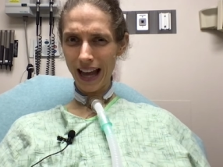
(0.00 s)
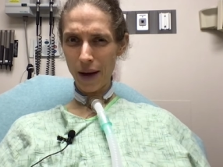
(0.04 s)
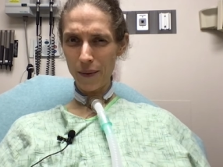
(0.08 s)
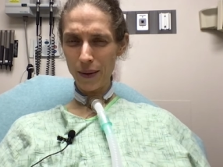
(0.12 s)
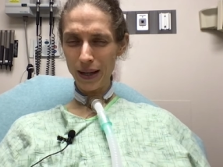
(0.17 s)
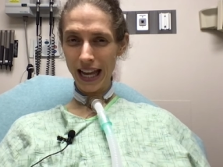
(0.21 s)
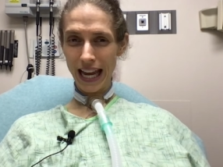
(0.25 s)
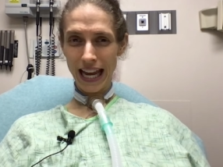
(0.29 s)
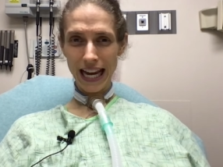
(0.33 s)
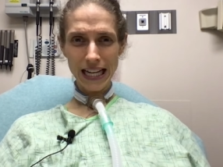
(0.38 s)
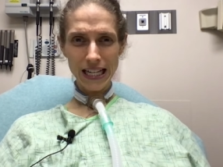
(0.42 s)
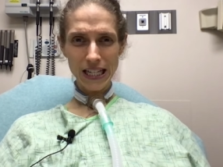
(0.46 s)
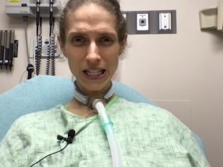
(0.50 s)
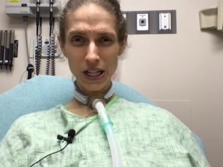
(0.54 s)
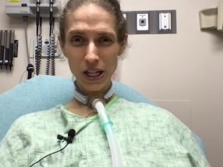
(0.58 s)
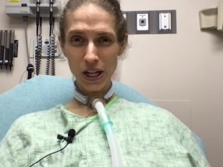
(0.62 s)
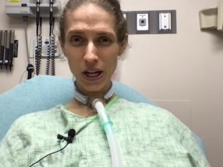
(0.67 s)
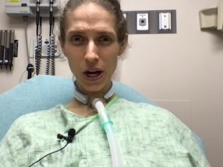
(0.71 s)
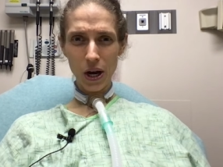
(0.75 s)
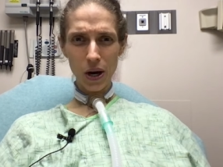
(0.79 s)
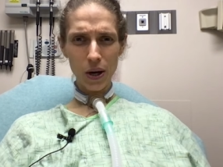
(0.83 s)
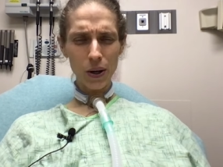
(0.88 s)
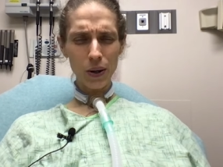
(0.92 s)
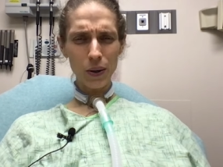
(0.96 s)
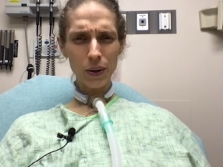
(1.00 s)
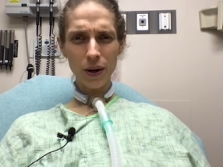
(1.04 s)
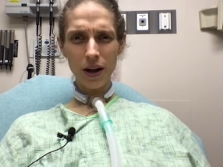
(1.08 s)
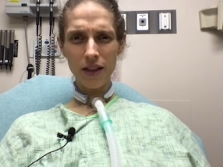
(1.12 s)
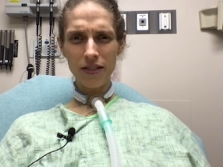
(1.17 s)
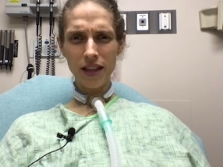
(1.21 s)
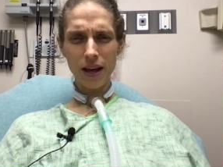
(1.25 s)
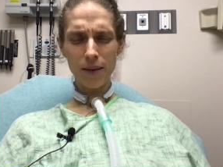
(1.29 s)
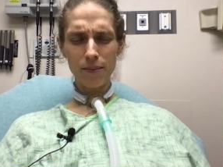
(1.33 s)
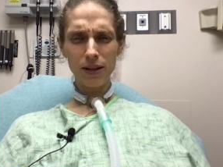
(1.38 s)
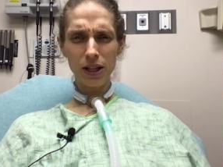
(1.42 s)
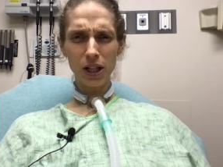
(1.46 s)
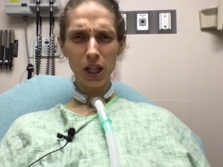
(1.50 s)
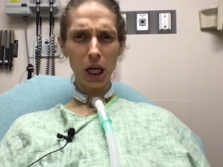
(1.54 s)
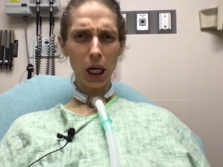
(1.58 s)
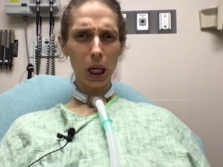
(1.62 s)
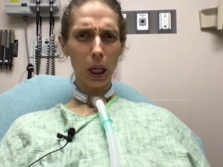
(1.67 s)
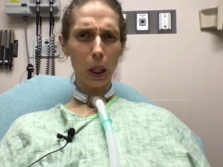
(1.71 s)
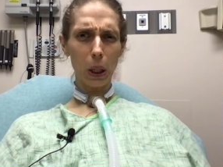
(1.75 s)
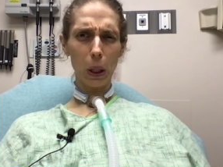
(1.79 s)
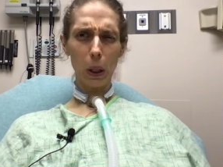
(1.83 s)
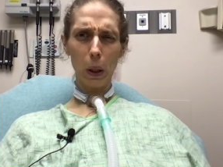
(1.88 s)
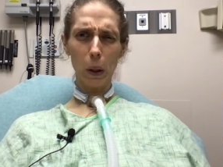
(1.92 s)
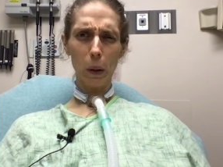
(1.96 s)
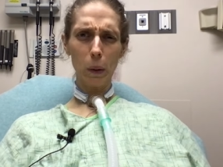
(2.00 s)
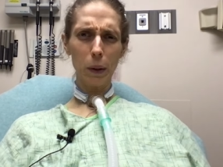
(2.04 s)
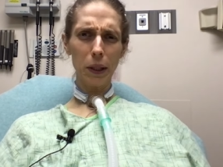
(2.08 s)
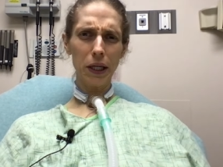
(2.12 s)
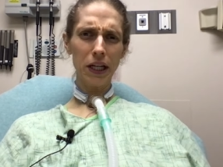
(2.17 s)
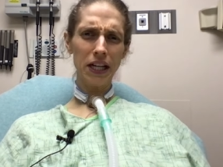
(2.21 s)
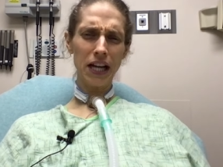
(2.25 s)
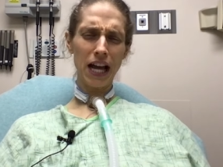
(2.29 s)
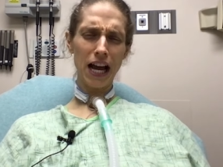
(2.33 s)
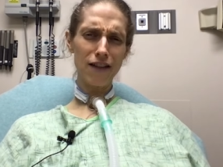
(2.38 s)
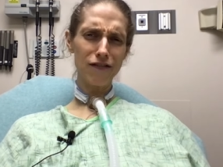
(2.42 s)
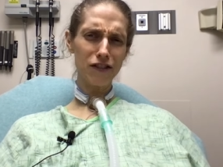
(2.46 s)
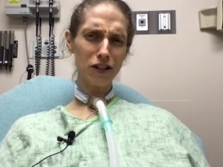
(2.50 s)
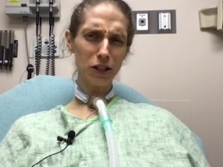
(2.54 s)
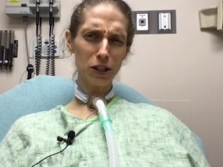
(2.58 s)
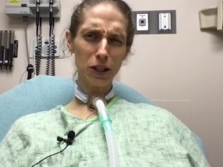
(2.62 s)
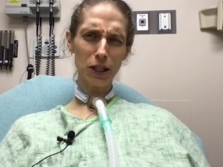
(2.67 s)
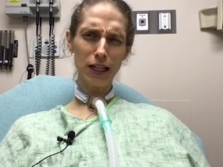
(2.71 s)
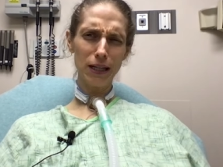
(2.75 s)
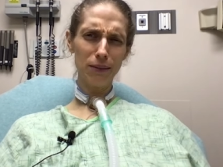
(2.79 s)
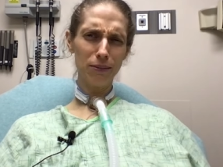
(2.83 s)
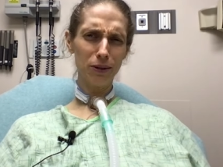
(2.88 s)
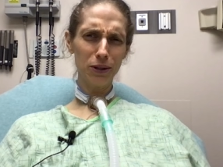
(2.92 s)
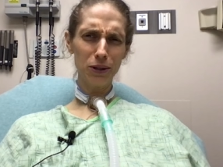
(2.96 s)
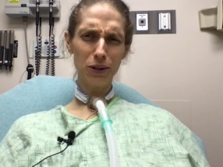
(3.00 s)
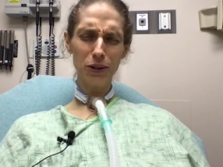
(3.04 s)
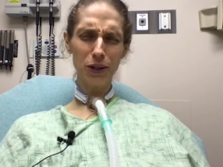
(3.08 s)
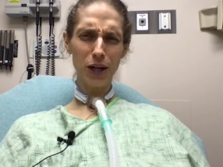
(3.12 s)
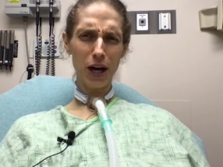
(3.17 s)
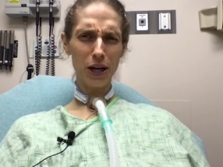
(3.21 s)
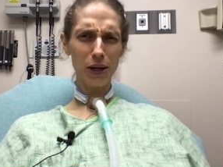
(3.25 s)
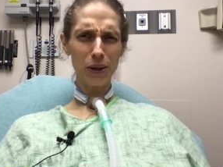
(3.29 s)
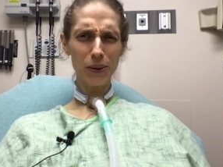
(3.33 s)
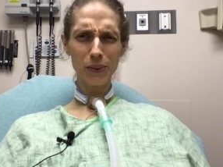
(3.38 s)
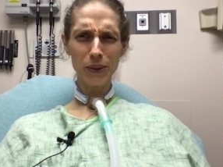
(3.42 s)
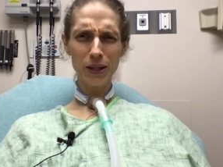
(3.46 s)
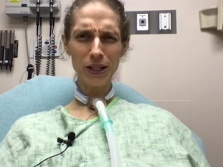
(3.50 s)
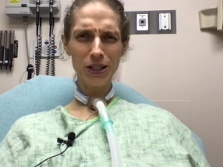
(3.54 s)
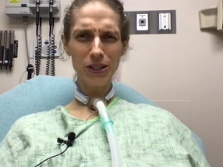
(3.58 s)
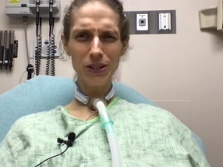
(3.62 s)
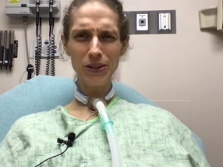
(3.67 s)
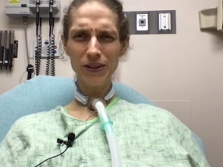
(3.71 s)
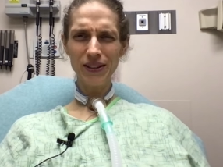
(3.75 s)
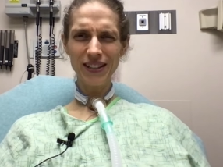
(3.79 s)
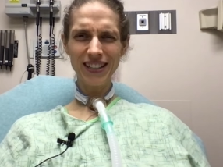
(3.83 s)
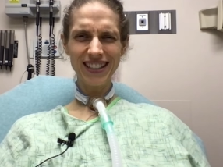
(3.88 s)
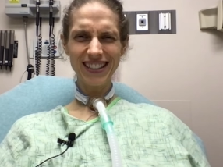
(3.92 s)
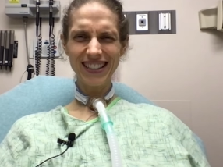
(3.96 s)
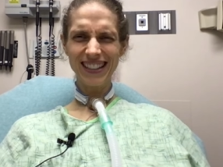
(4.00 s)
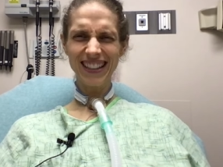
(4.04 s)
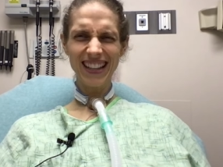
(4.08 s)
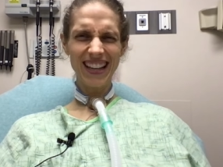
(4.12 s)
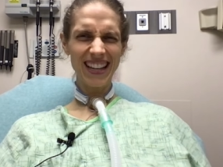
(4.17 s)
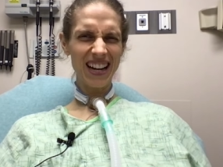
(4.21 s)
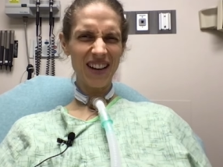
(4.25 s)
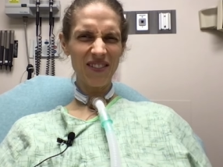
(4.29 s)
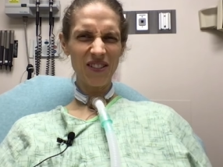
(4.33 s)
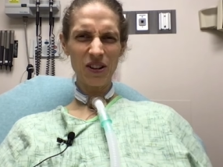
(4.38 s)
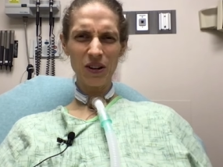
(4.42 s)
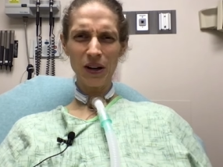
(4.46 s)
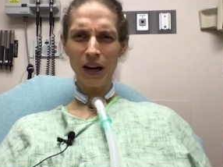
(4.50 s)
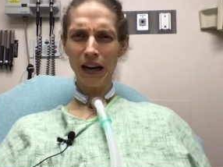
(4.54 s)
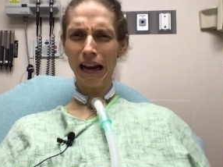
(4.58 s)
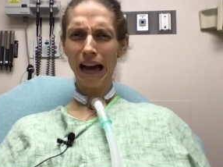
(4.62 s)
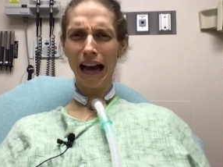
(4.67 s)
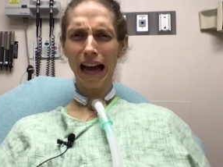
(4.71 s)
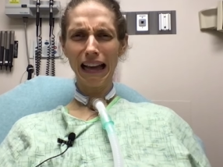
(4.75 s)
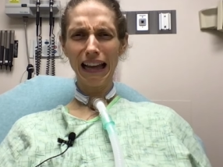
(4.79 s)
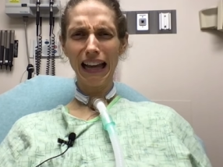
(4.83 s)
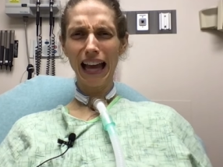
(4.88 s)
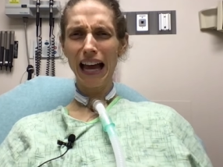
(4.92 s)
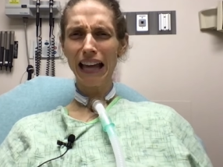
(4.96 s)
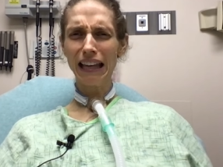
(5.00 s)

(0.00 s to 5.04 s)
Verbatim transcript: I would hate to go and then be like, oh, we didn't have your label. You got to redo this. And then I'm going, I,